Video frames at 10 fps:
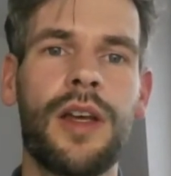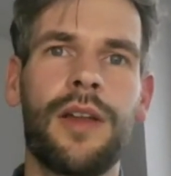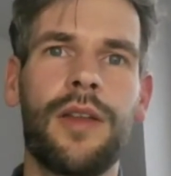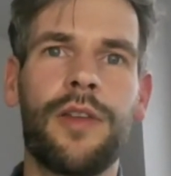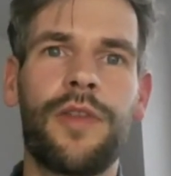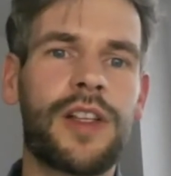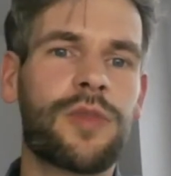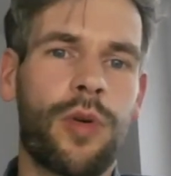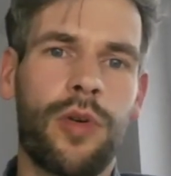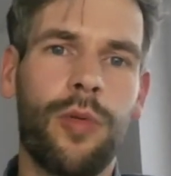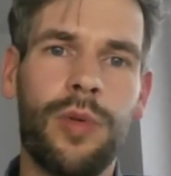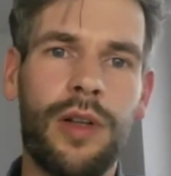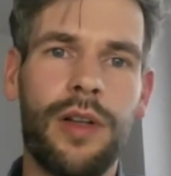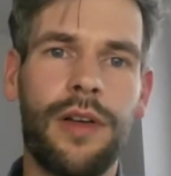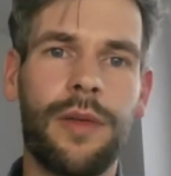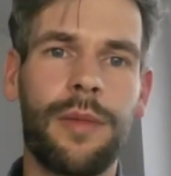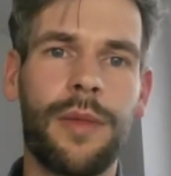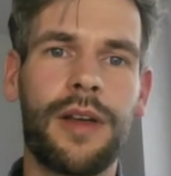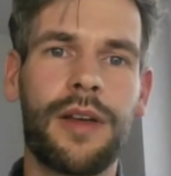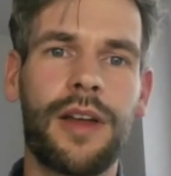the effects were global.
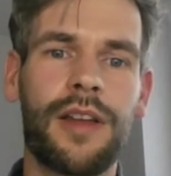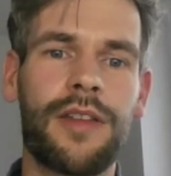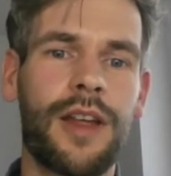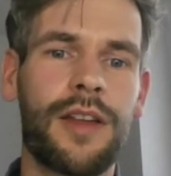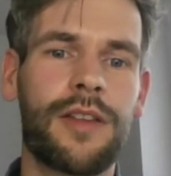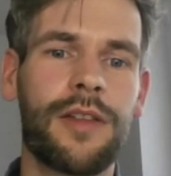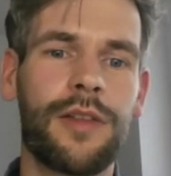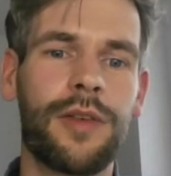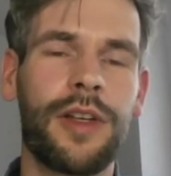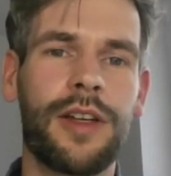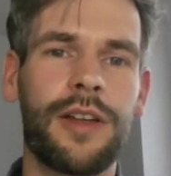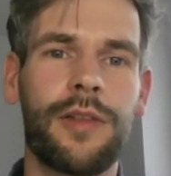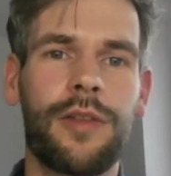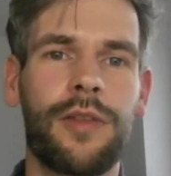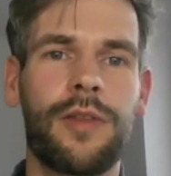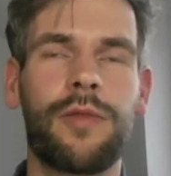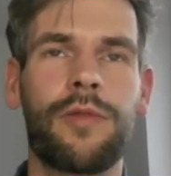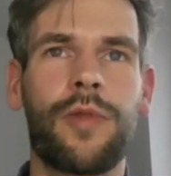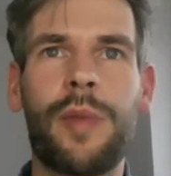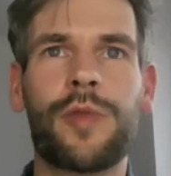And I guess that's really,
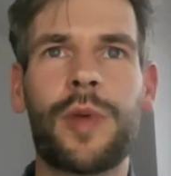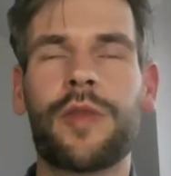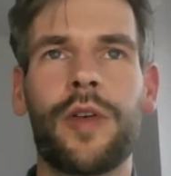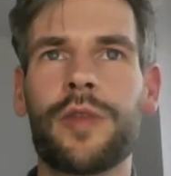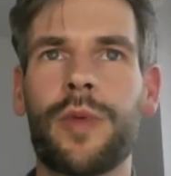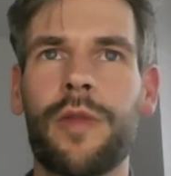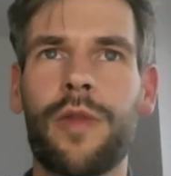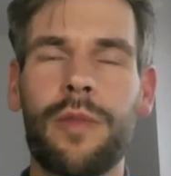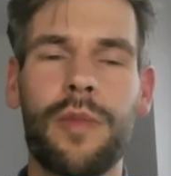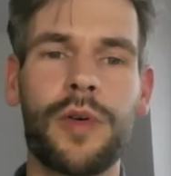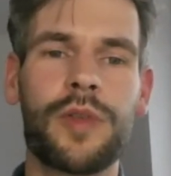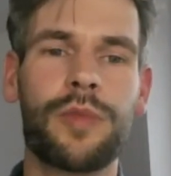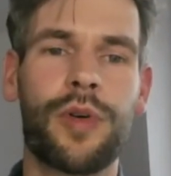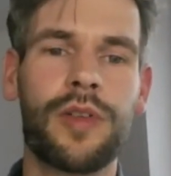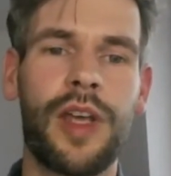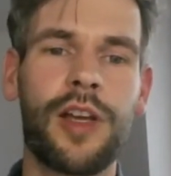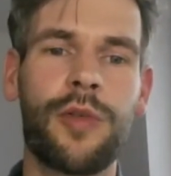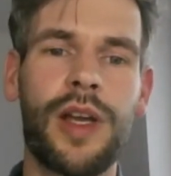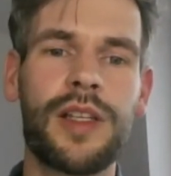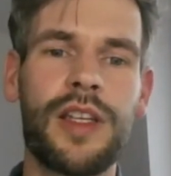from my perspective, also one of the most important
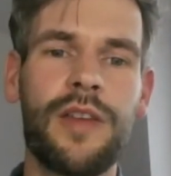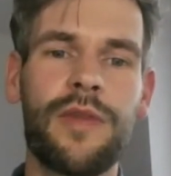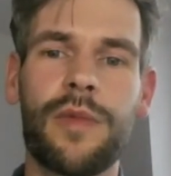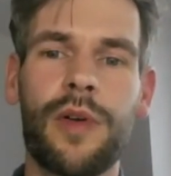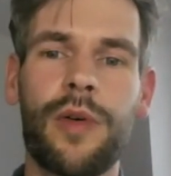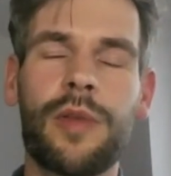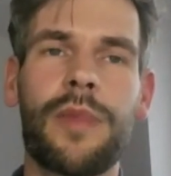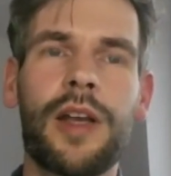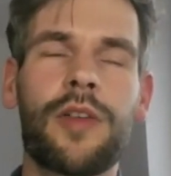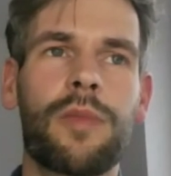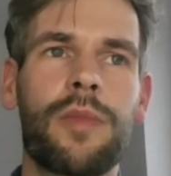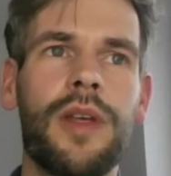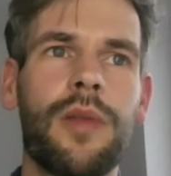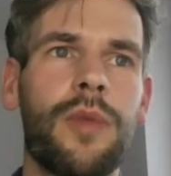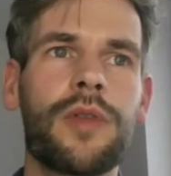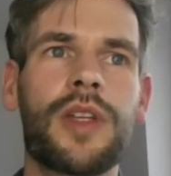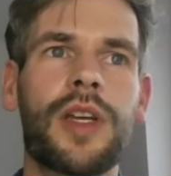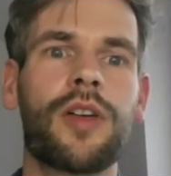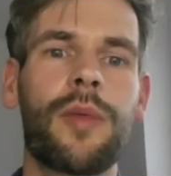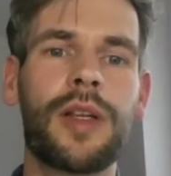takeaways, even though it might not be the most
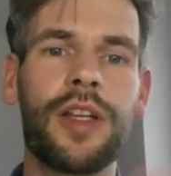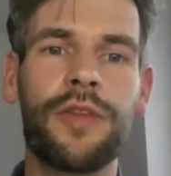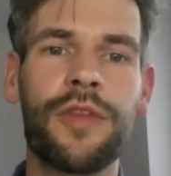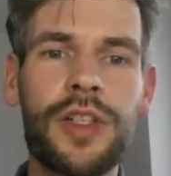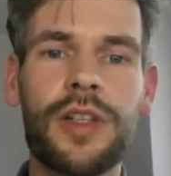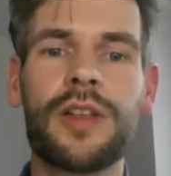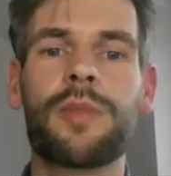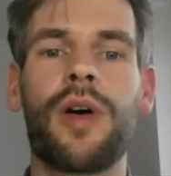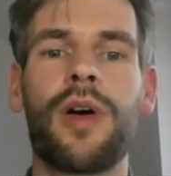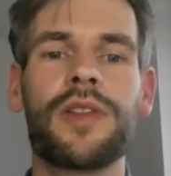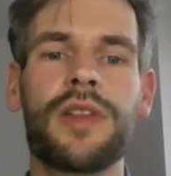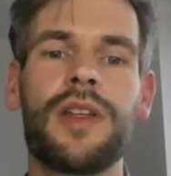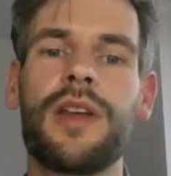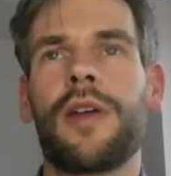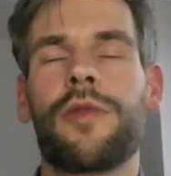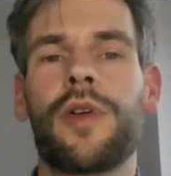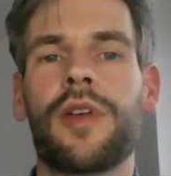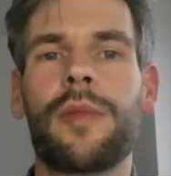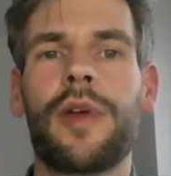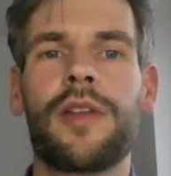economically efficient policy. So
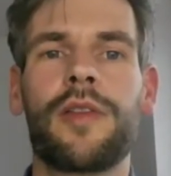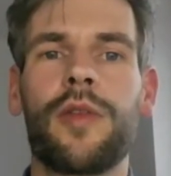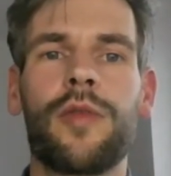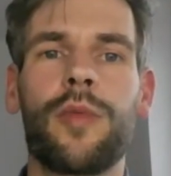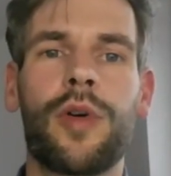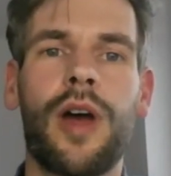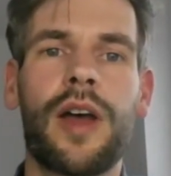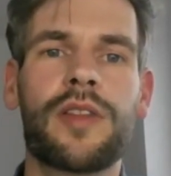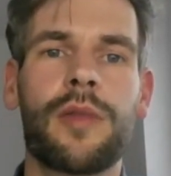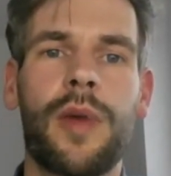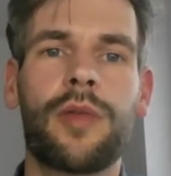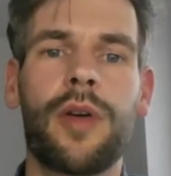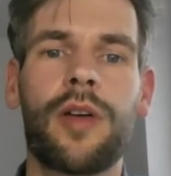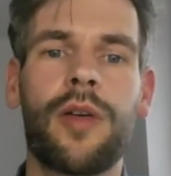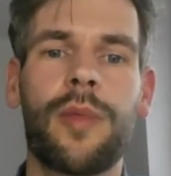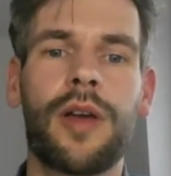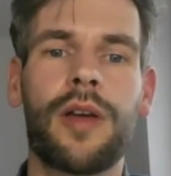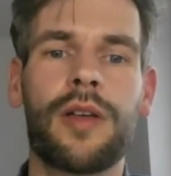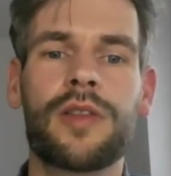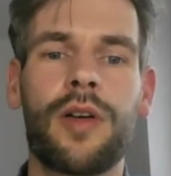if you were to ask a
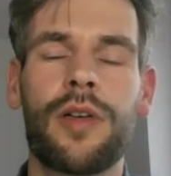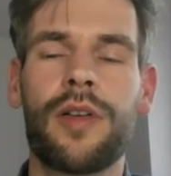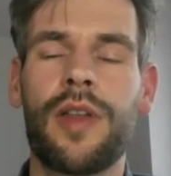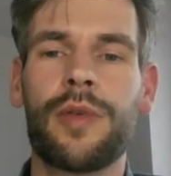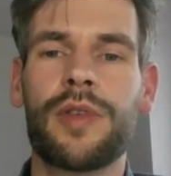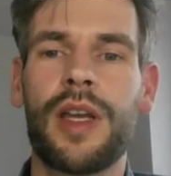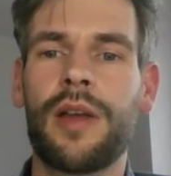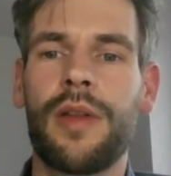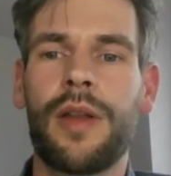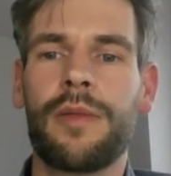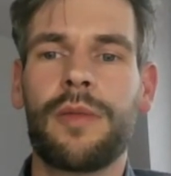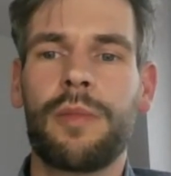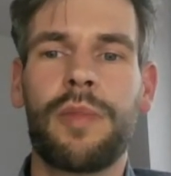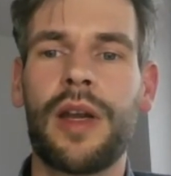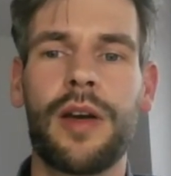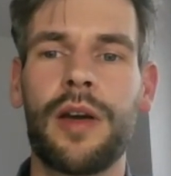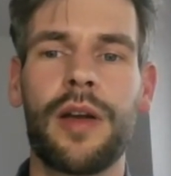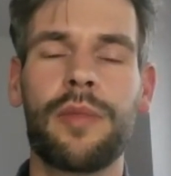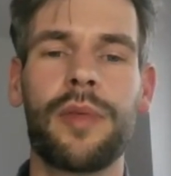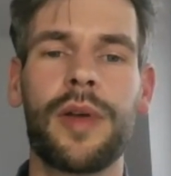macroeconomic scholar, they would say that better
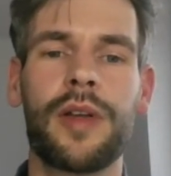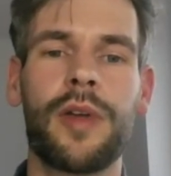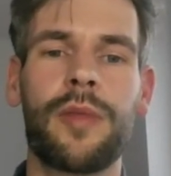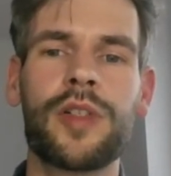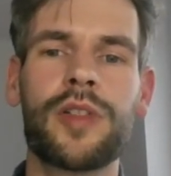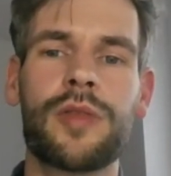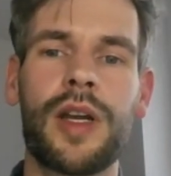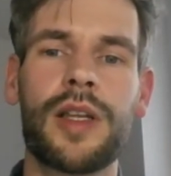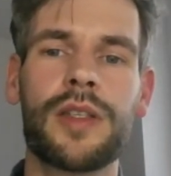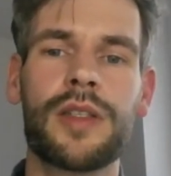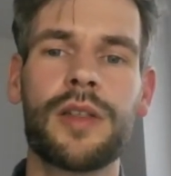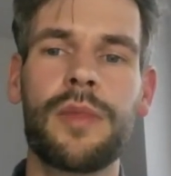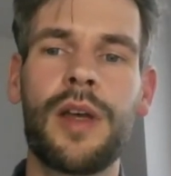implement an emissions trading system.